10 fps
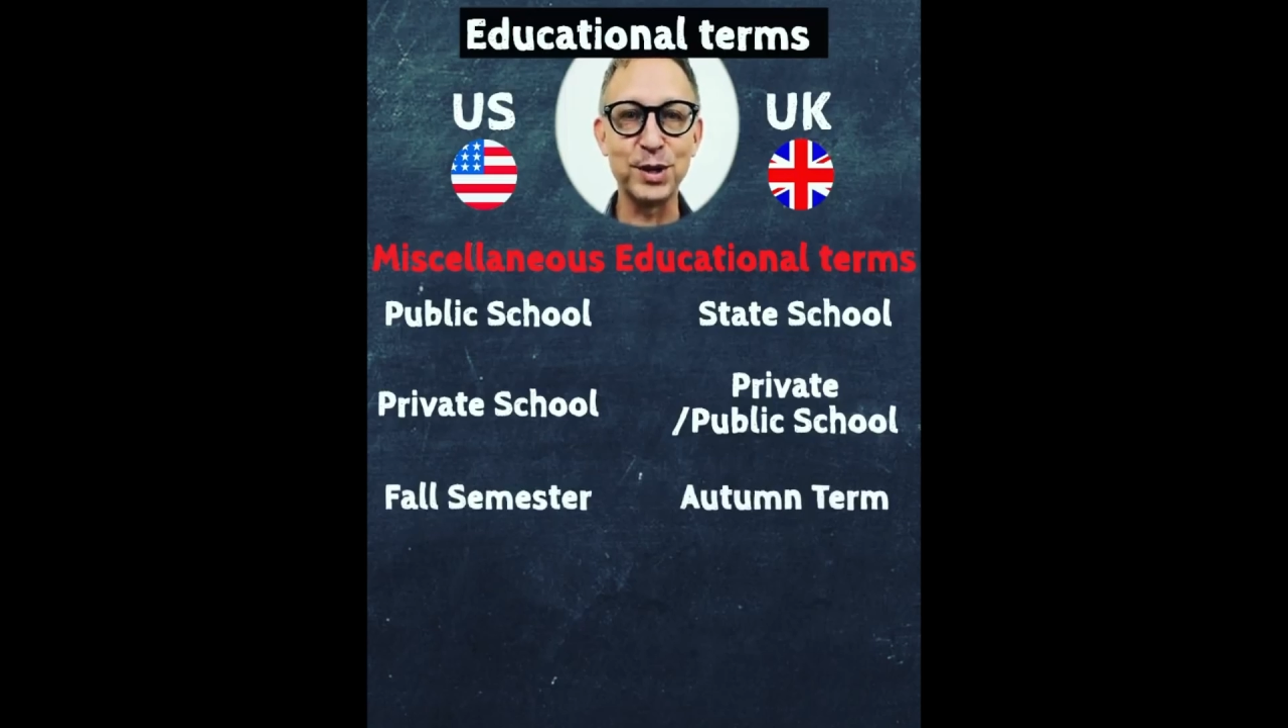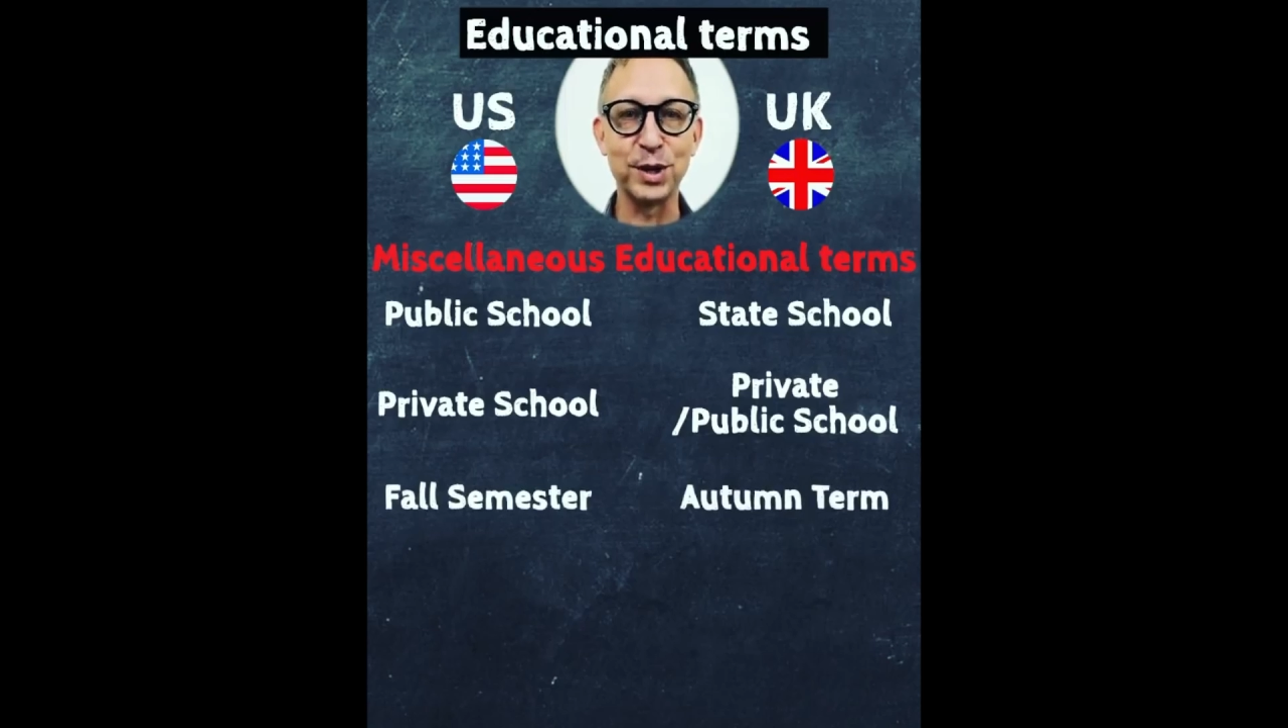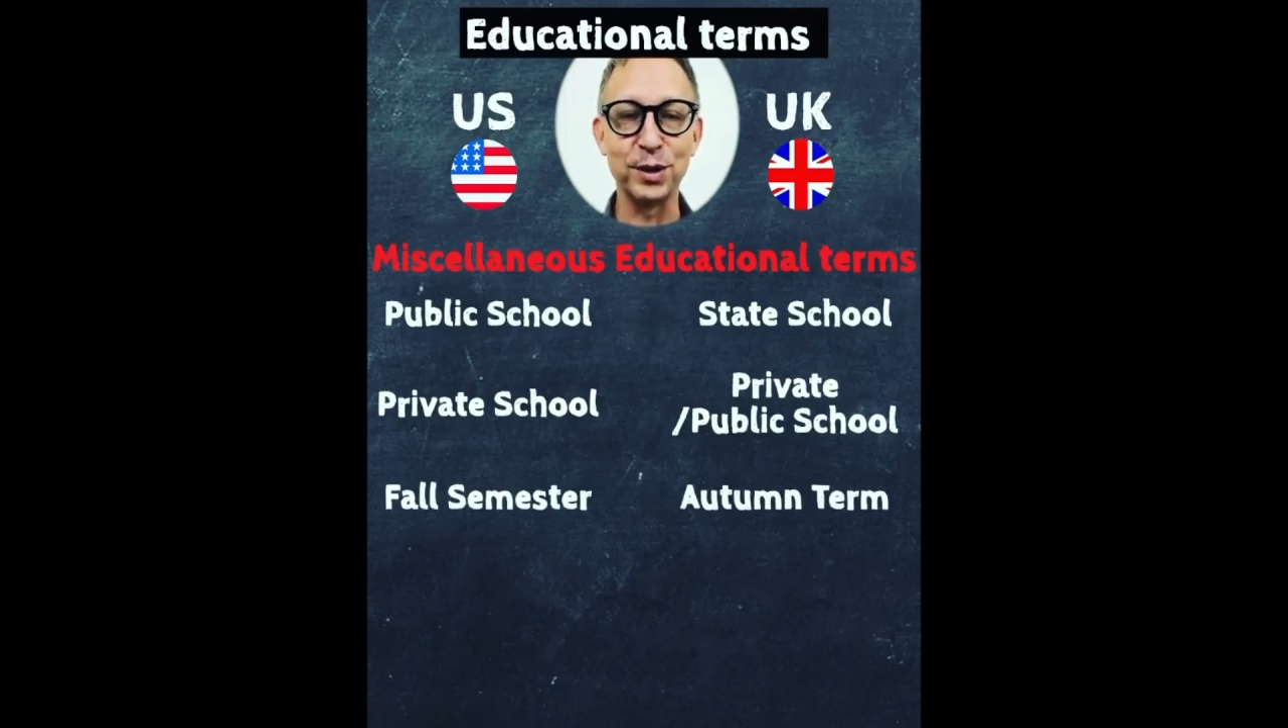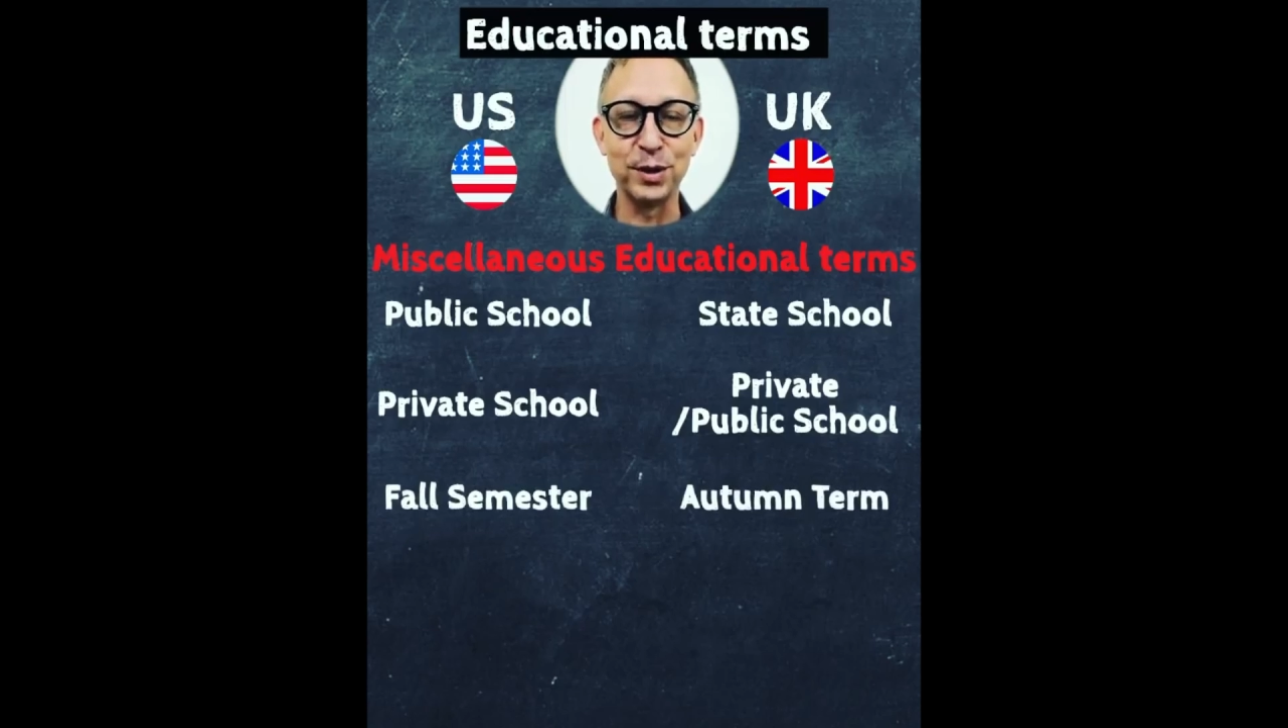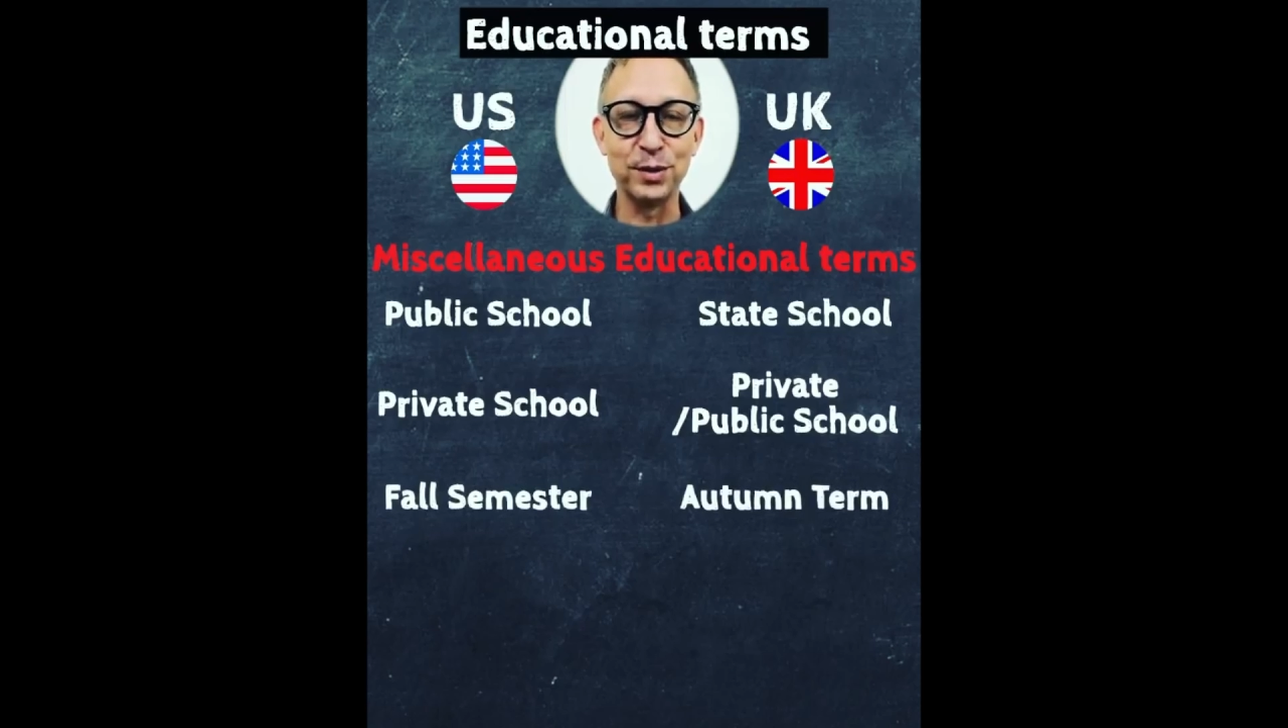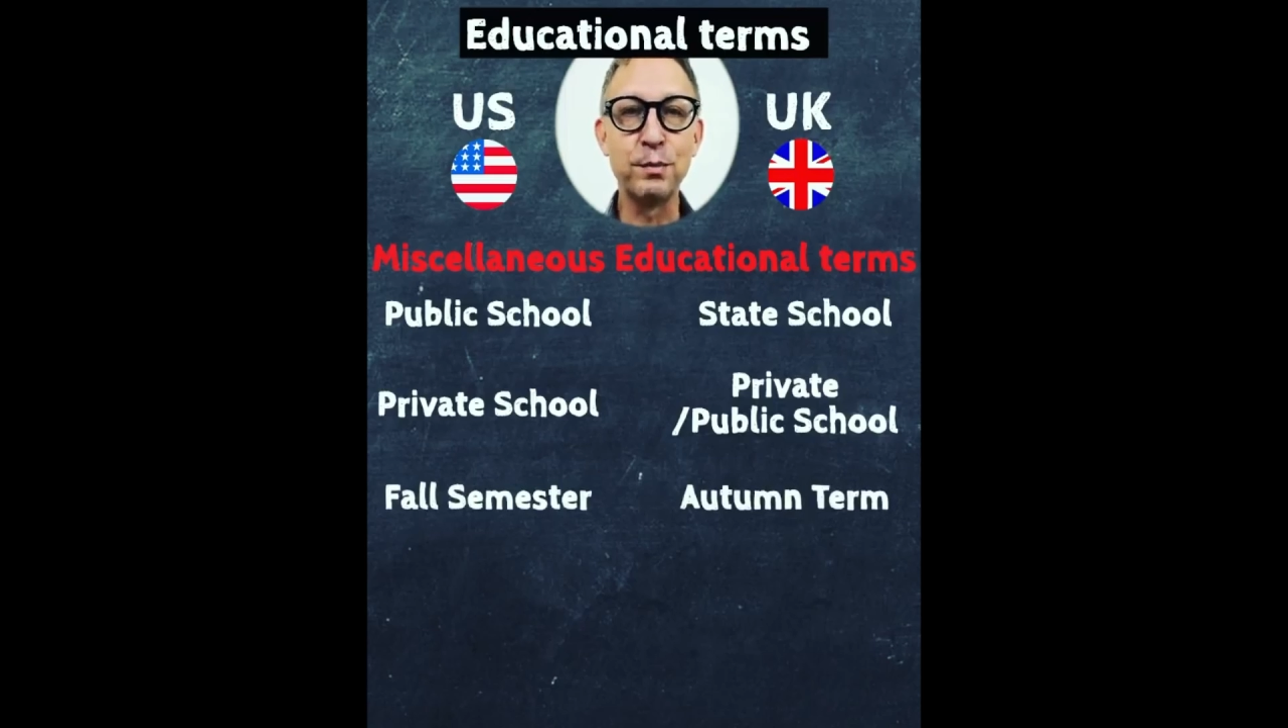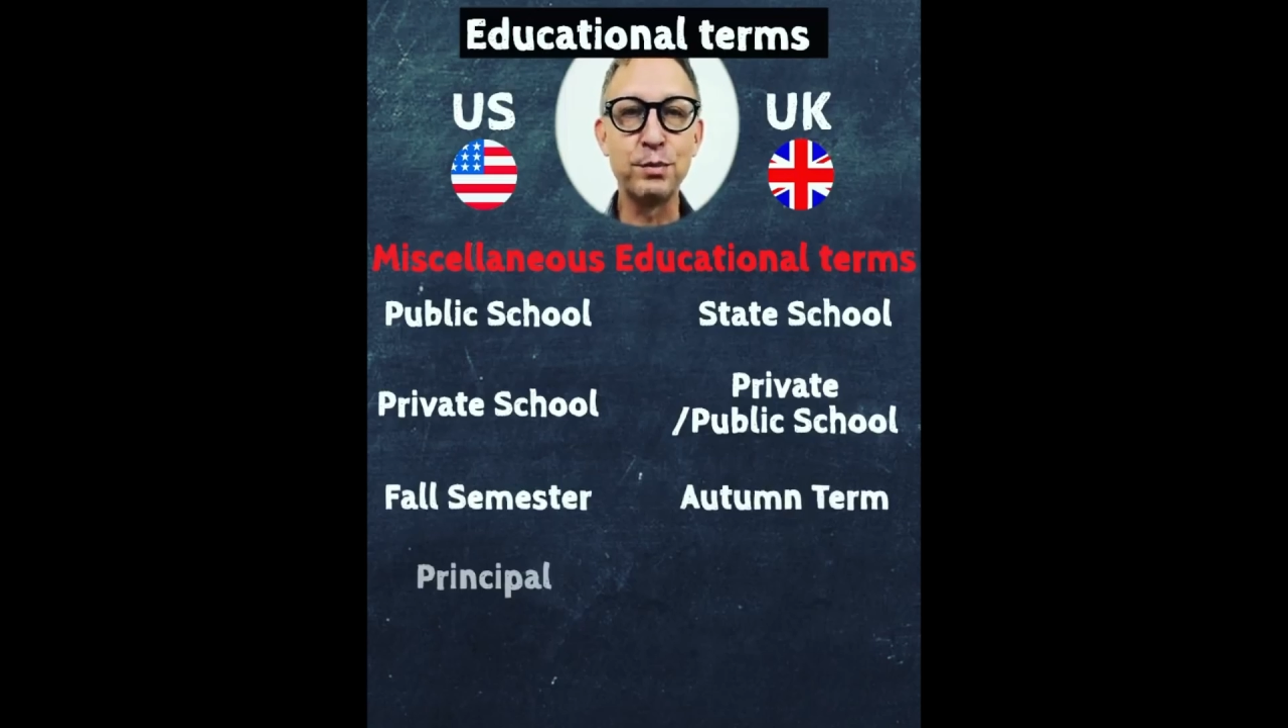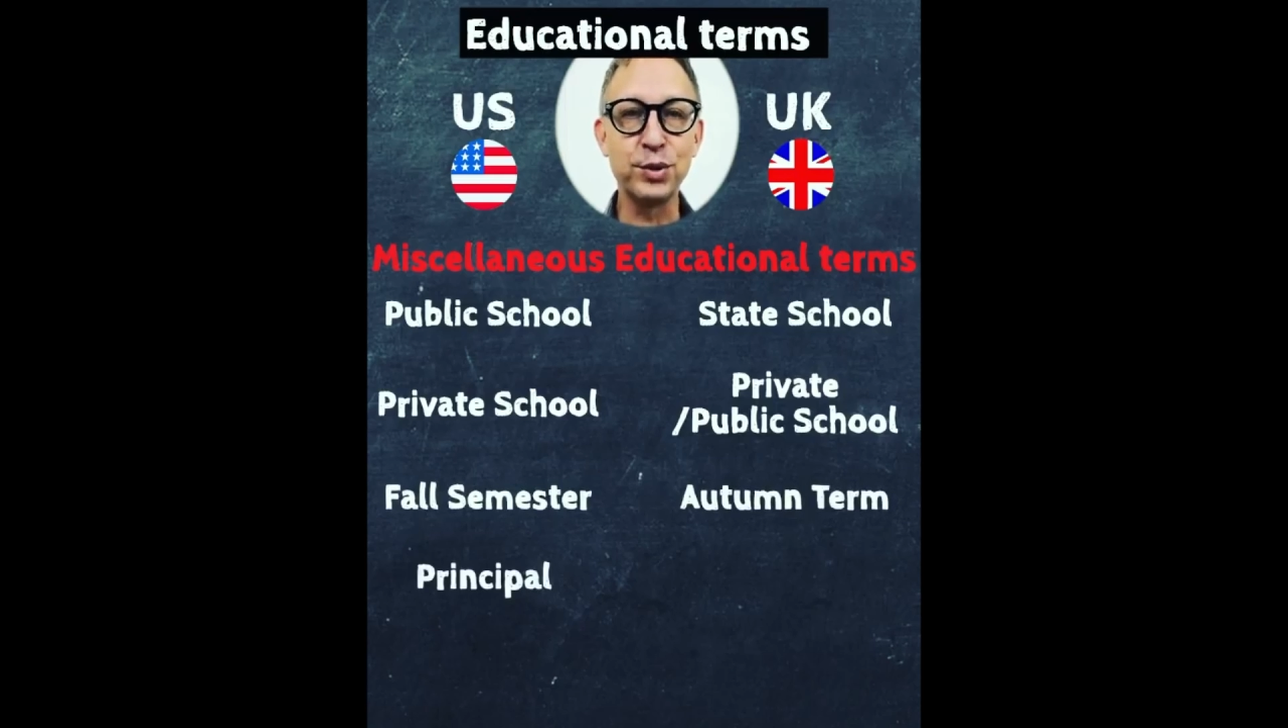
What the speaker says: term.